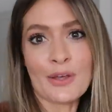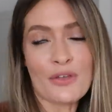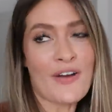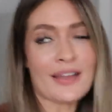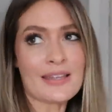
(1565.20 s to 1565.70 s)
So
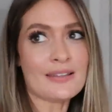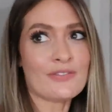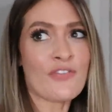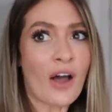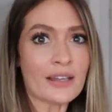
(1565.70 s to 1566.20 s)
the fact that
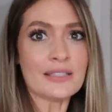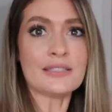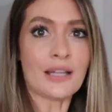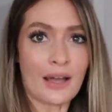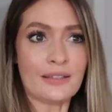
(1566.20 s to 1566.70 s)
it's finally
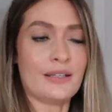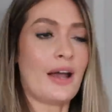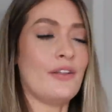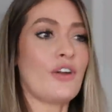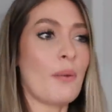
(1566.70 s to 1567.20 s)
starting to
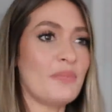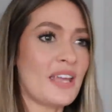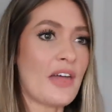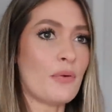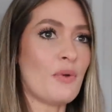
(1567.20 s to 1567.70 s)
kind of come
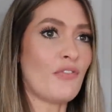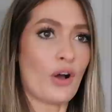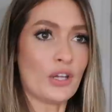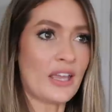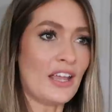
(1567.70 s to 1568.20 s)
together, we've
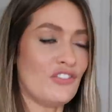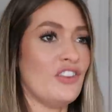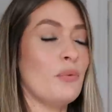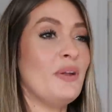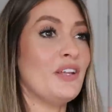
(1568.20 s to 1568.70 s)
got a
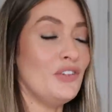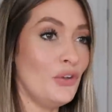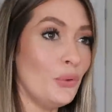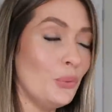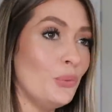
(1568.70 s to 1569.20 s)
kitchen that we can
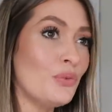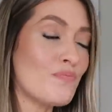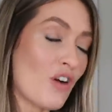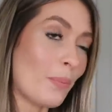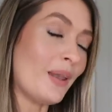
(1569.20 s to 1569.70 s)
use
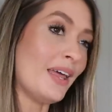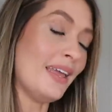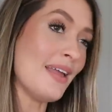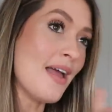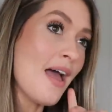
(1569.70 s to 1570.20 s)

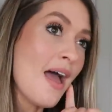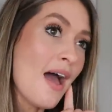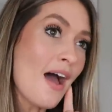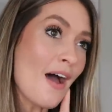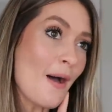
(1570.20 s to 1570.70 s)
properly.
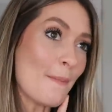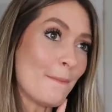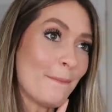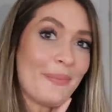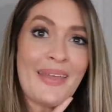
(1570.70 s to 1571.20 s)

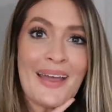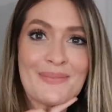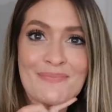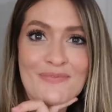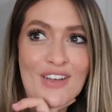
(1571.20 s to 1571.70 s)
Yeah,
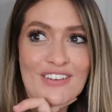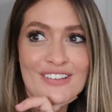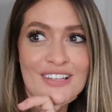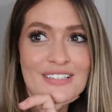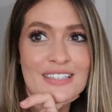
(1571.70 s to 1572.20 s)
very
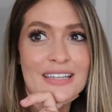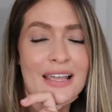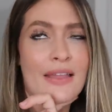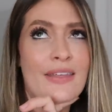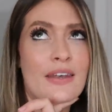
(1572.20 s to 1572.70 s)

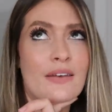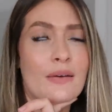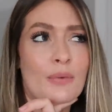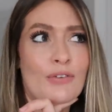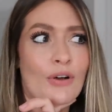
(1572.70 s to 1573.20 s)
exciting. And
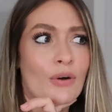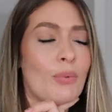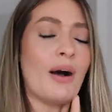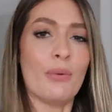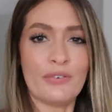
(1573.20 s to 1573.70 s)
then we've got,
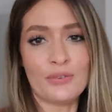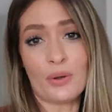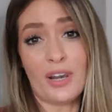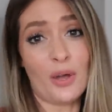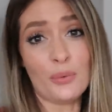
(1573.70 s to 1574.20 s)
well, we've still
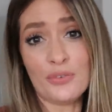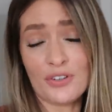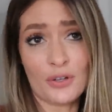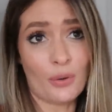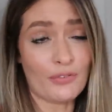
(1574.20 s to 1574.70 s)
got loads
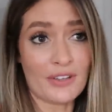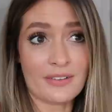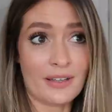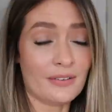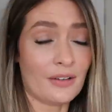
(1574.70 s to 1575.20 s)
to do,
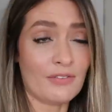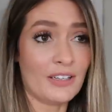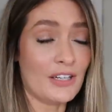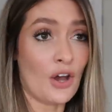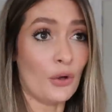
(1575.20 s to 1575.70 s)
obviously. I don't
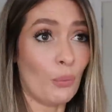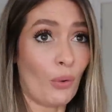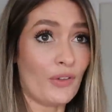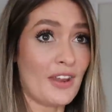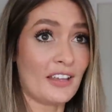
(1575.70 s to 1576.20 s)
really know
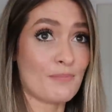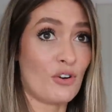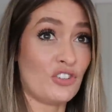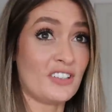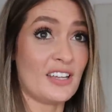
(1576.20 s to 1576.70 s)
what the next
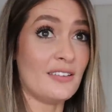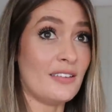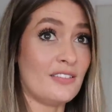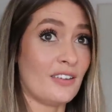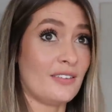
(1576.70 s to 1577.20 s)
project is.
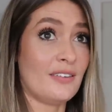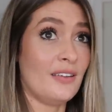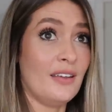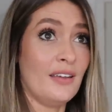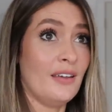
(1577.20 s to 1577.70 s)
It's just
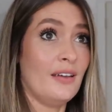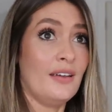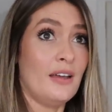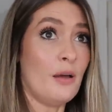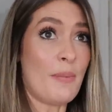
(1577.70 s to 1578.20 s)

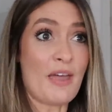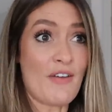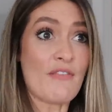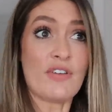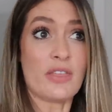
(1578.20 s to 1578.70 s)
a bit
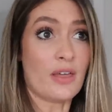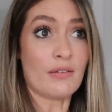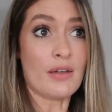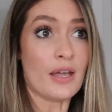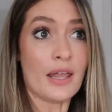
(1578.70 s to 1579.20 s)
of
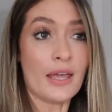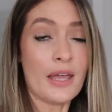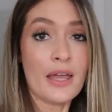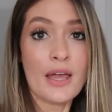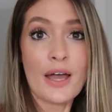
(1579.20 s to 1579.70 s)
everything, really.